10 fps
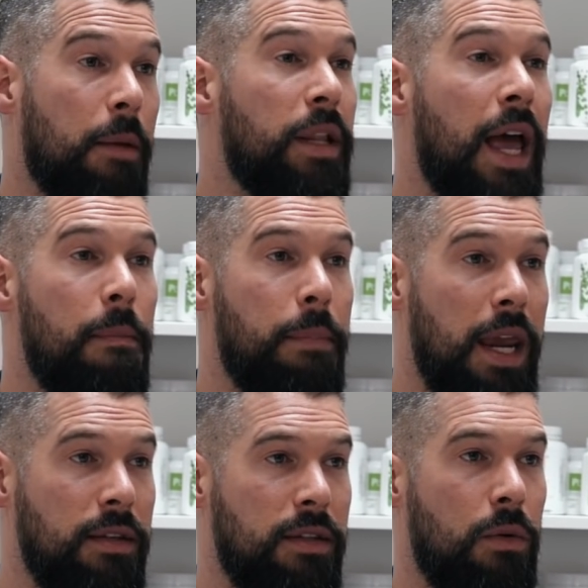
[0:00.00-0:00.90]

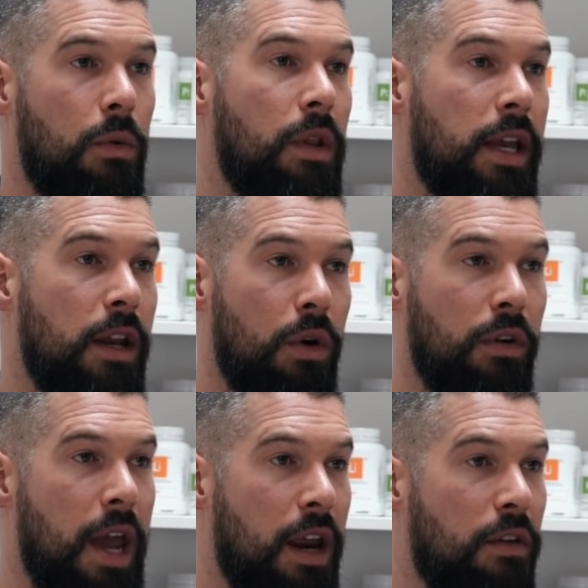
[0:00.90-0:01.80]
plant-based, like an
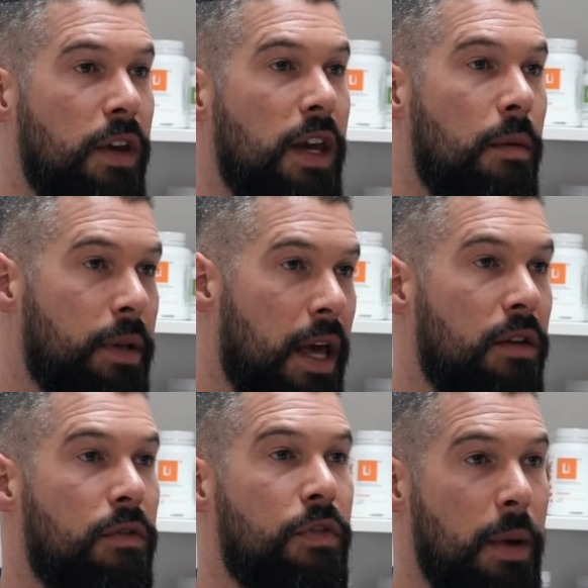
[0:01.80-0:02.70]
organic vegan
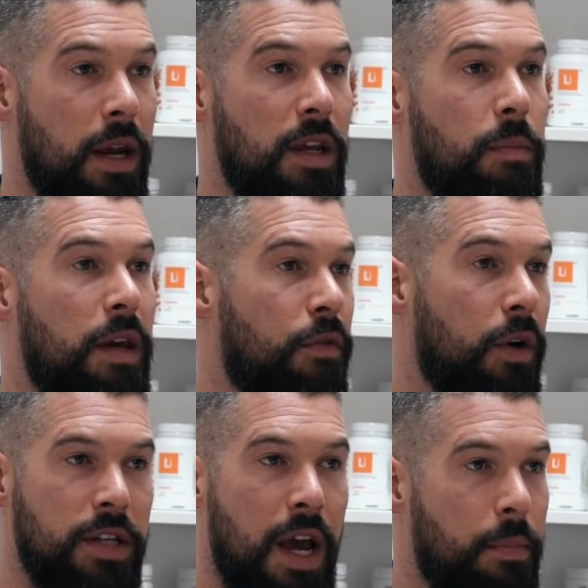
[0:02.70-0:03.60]
blend from ATP, for
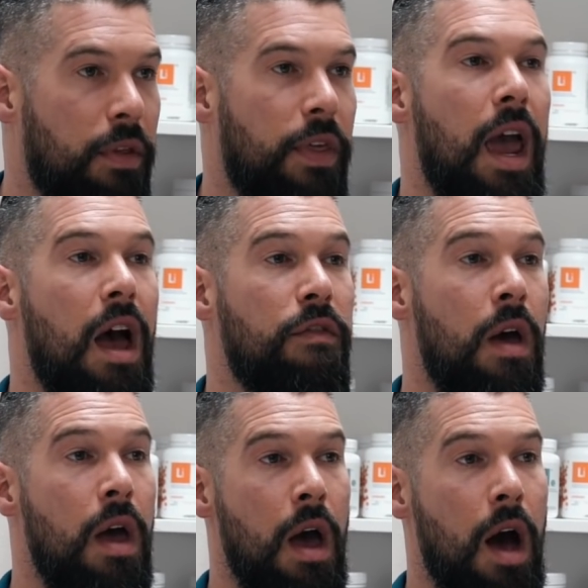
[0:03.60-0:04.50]
example. They have
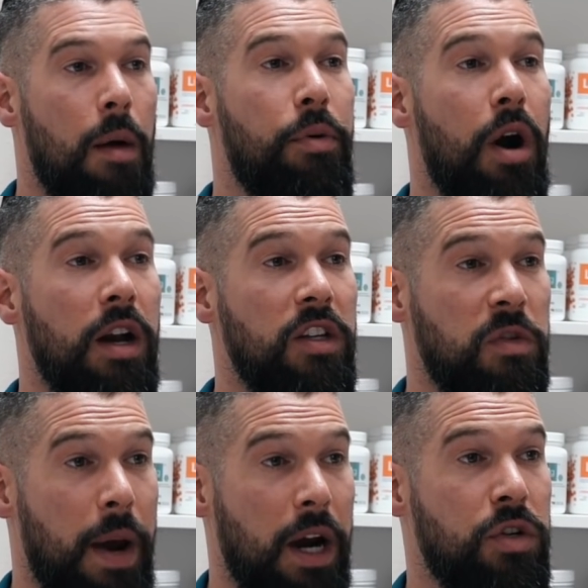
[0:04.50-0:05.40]
a broad
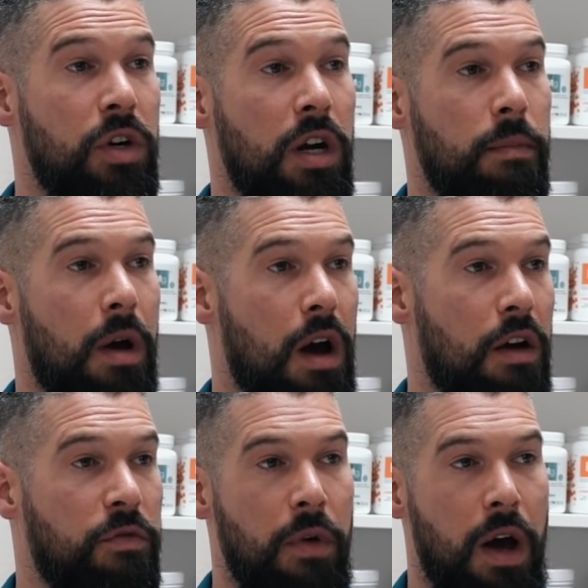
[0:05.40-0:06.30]
spectrum
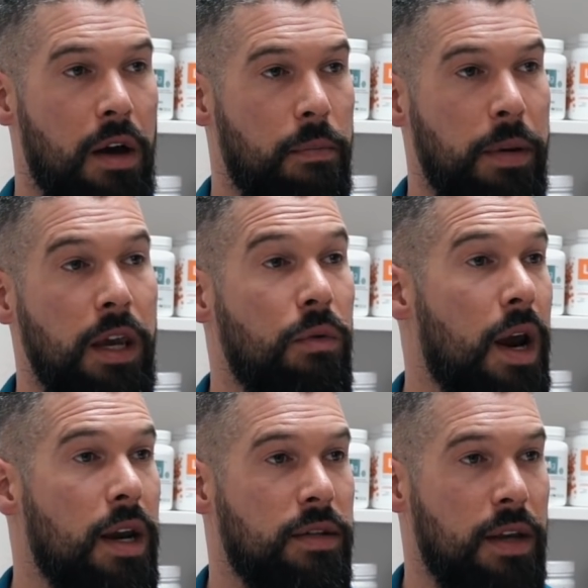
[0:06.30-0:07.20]
of pea,
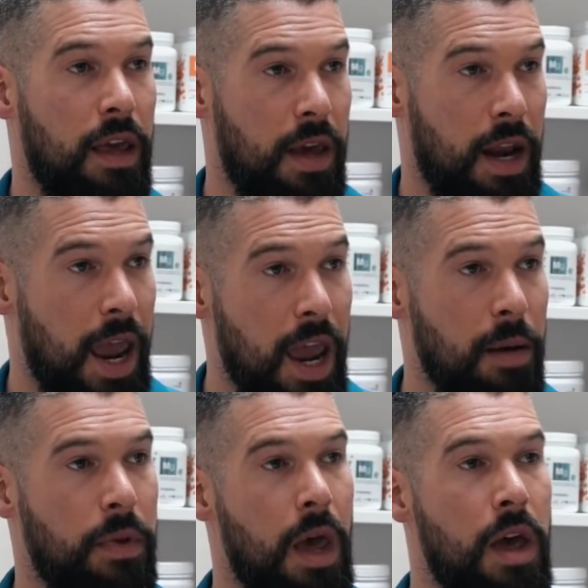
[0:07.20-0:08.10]
rice, and then
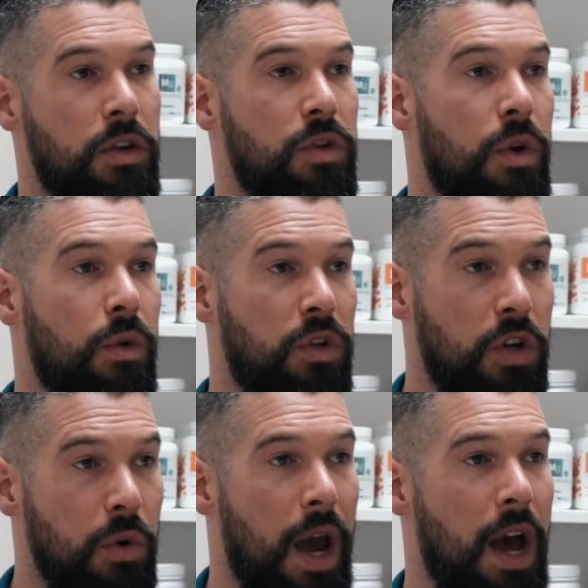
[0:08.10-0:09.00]
hemp. So you
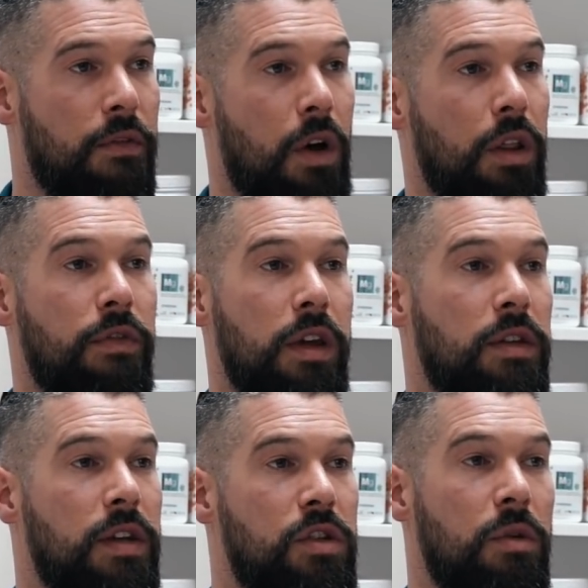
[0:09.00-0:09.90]
do have all of the
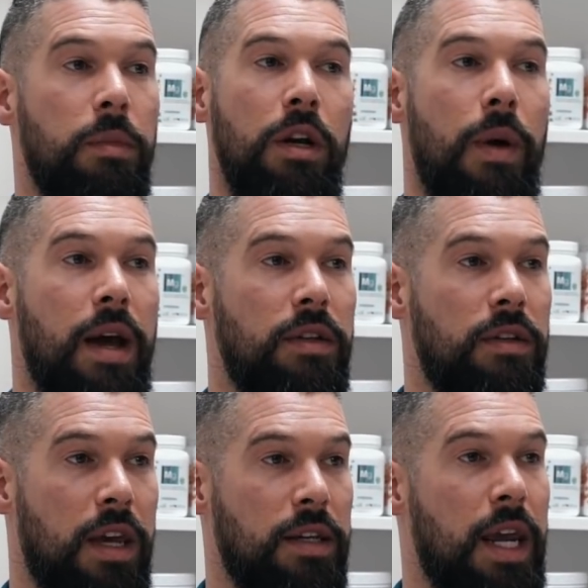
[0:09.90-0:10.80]
essential amino
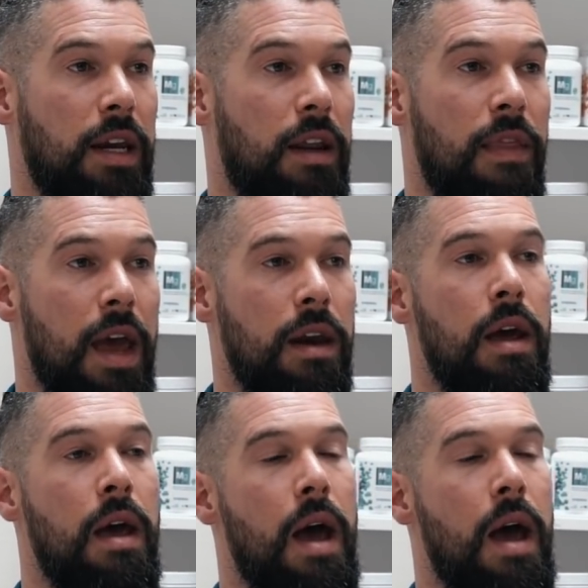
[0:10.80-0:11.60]
acids contained in that